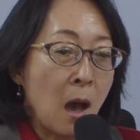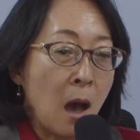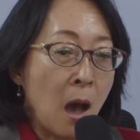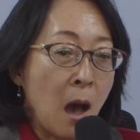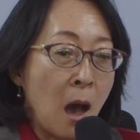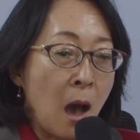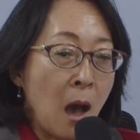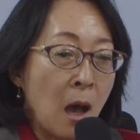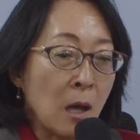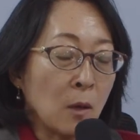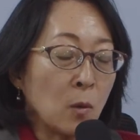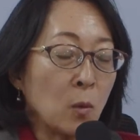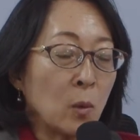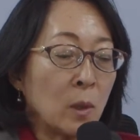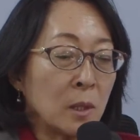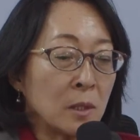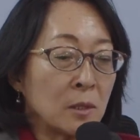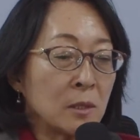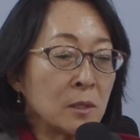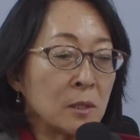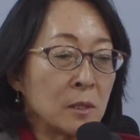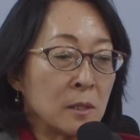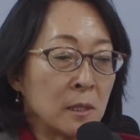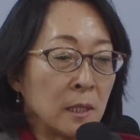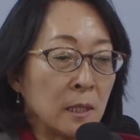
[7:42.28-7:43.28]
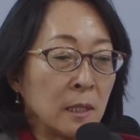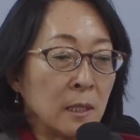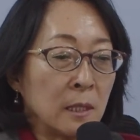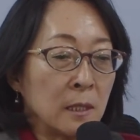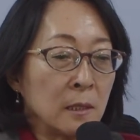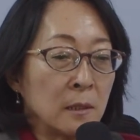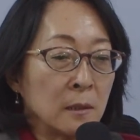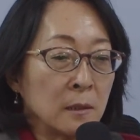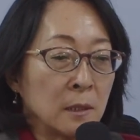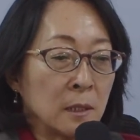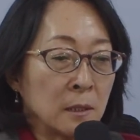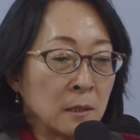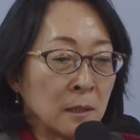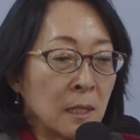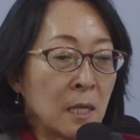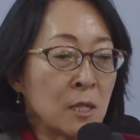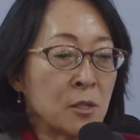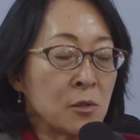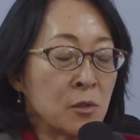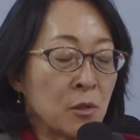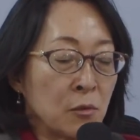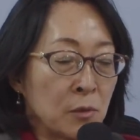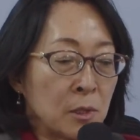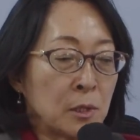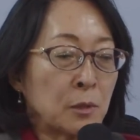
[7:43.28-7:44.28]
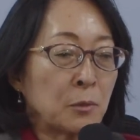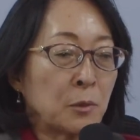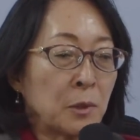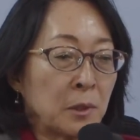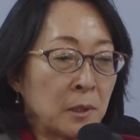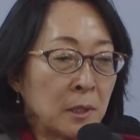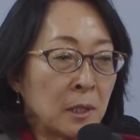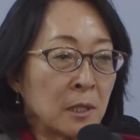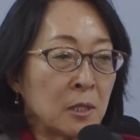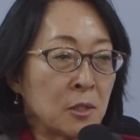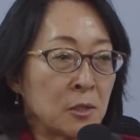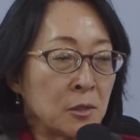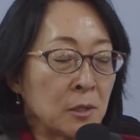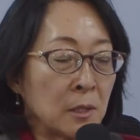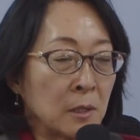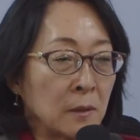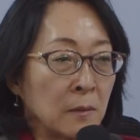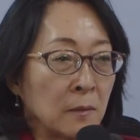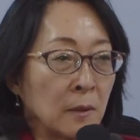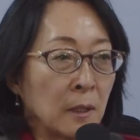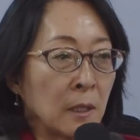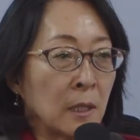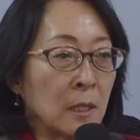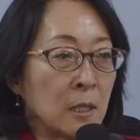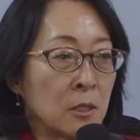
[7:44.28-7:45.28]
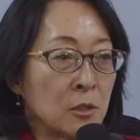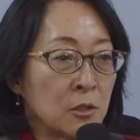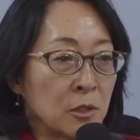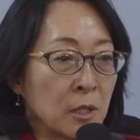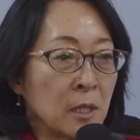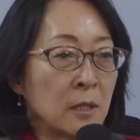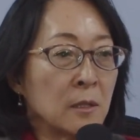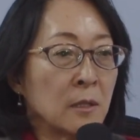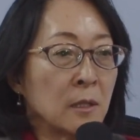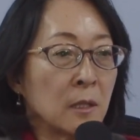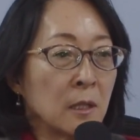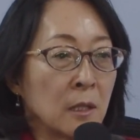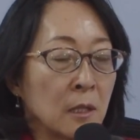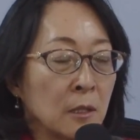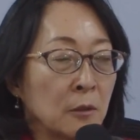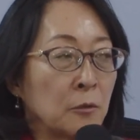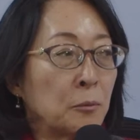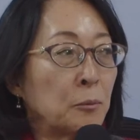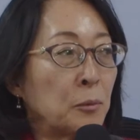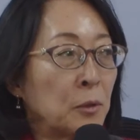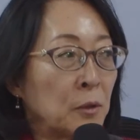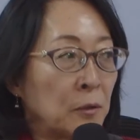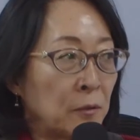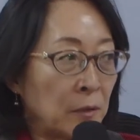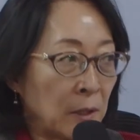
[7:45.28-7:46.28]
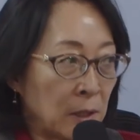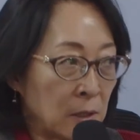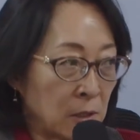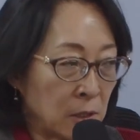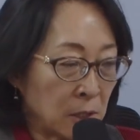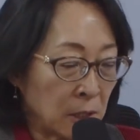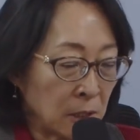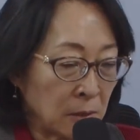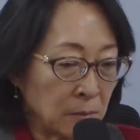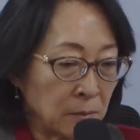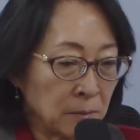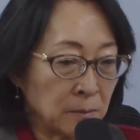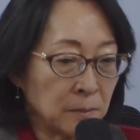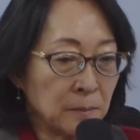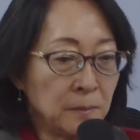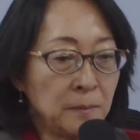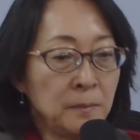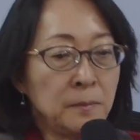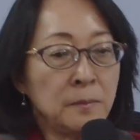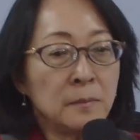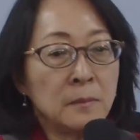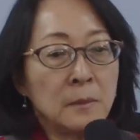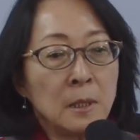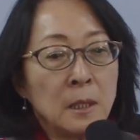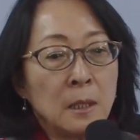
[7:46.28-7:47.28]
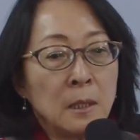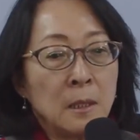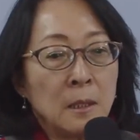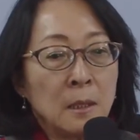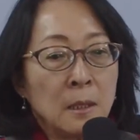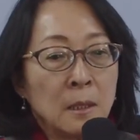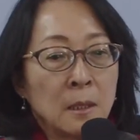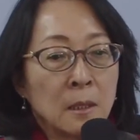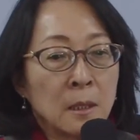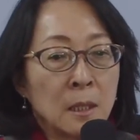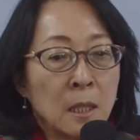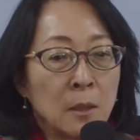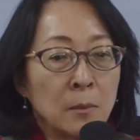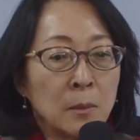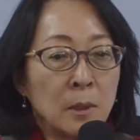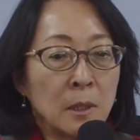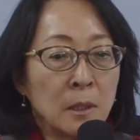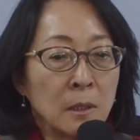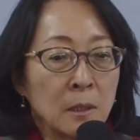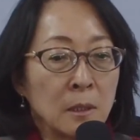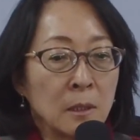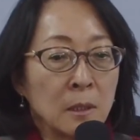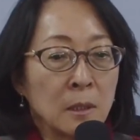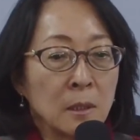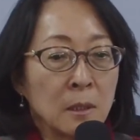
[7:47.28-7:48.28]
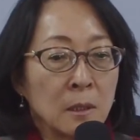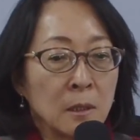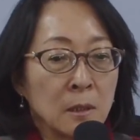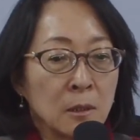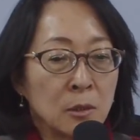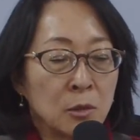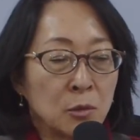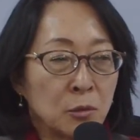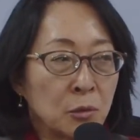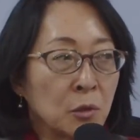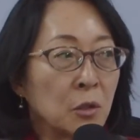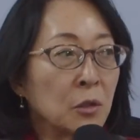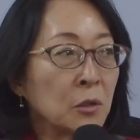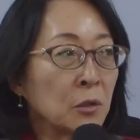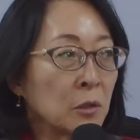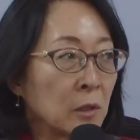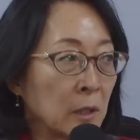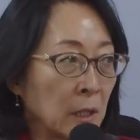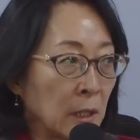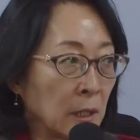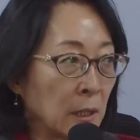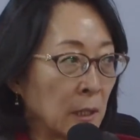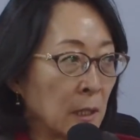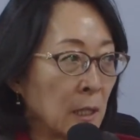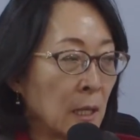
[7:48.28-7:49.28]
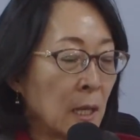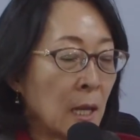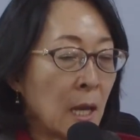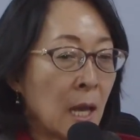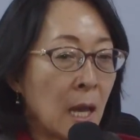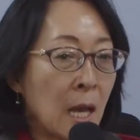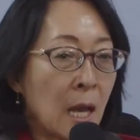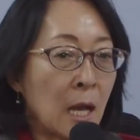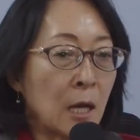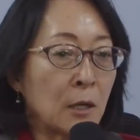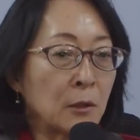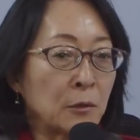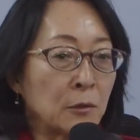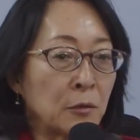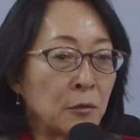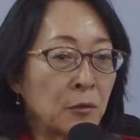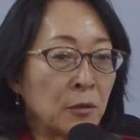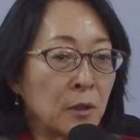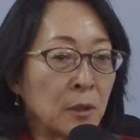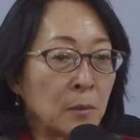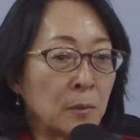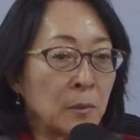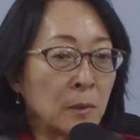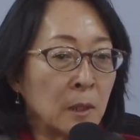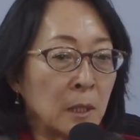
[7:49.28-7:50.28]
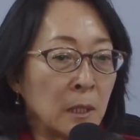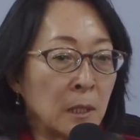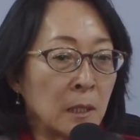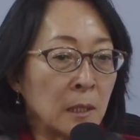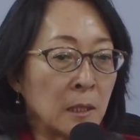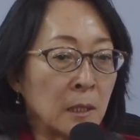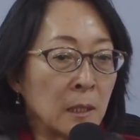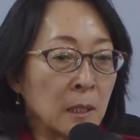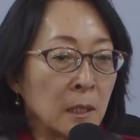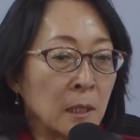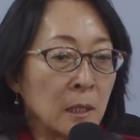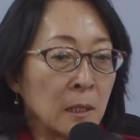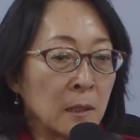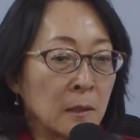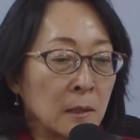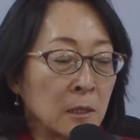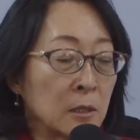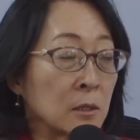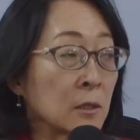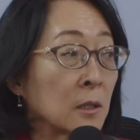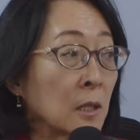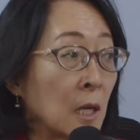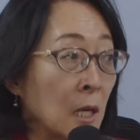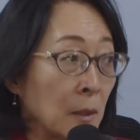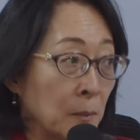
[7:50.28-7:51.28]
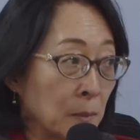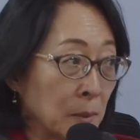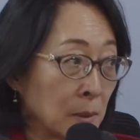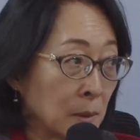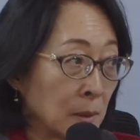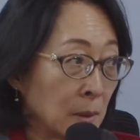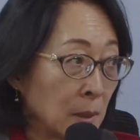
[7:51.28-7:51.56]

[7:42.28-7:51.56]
I want to see disaster risk reduction, the agenda of prevention, coming strongly out from this COP.